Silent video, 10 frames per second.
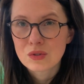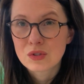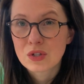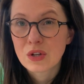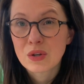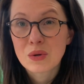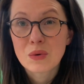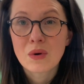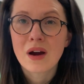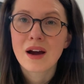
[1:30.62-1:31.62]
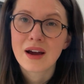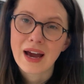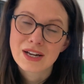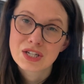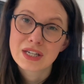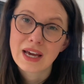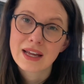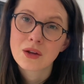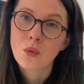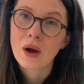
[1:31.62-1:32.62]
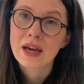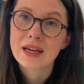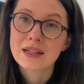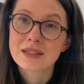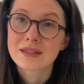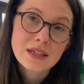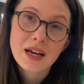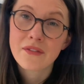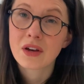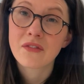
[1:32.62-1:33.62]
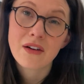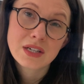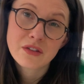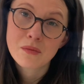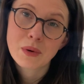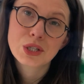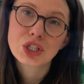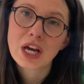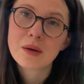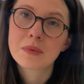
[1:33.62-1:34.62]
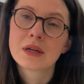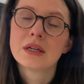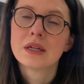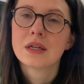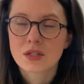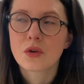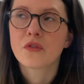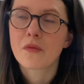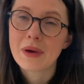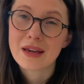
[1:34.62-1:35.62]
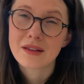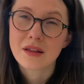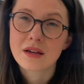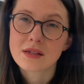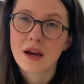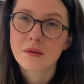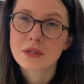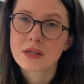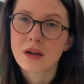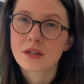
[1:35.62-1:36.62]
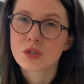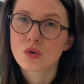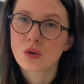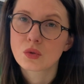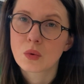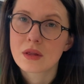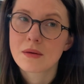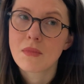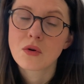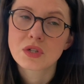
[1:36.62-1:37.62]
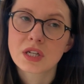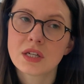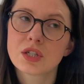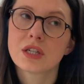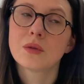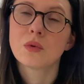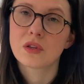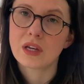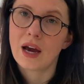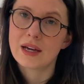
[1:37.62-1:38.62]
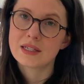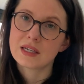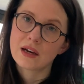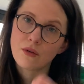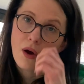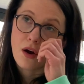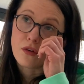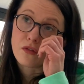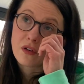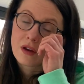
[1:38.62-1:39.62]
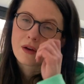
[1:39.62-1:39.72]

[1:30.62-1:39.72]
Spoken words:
to actually gaining weight and having a very different body shape? So for me, the things that I would say I struggled with the most initially were the idea of